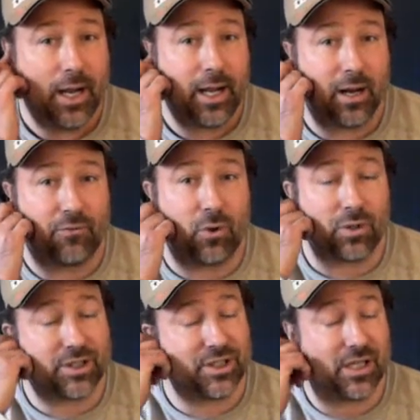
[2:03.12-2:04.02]
Of
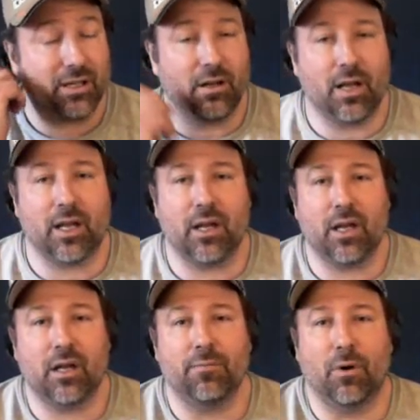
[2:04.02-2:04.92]
course, it's
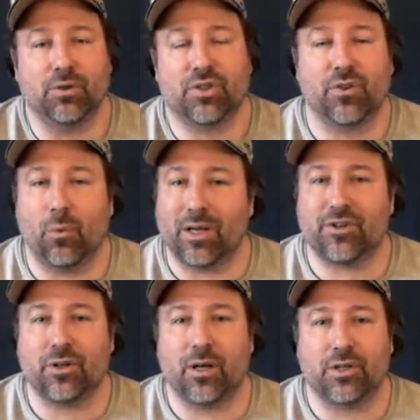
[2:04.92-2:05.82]
in most of the
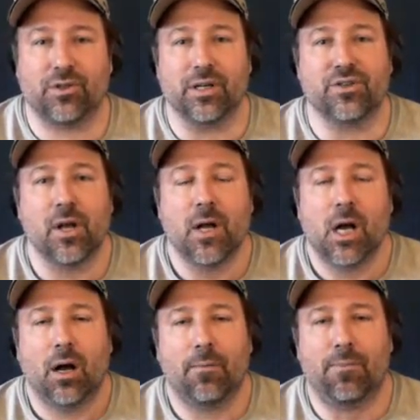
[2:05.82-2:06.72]
Western countries,
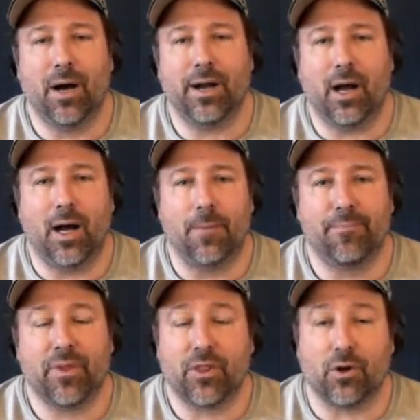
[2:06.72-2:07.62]
but
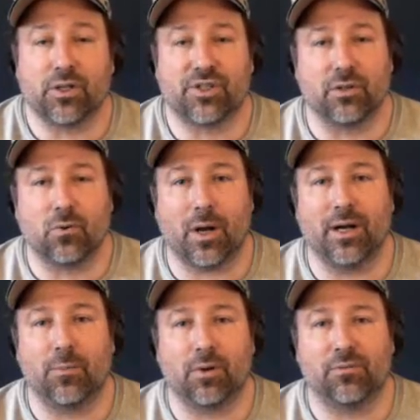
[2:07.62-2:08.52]
there are still quite a
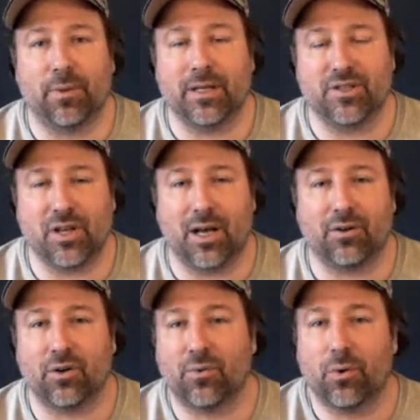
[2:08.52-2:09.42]
number of places on
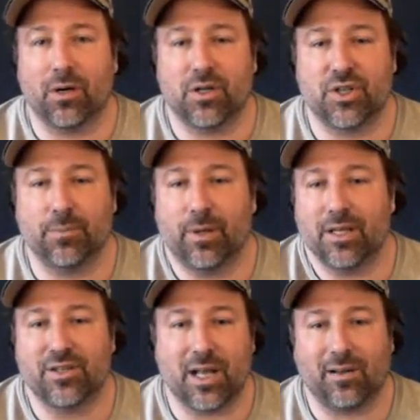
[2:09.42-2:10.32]
Earth where it simply
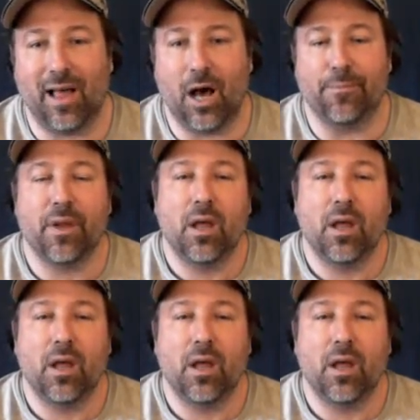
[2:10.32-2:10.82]
is not allowed.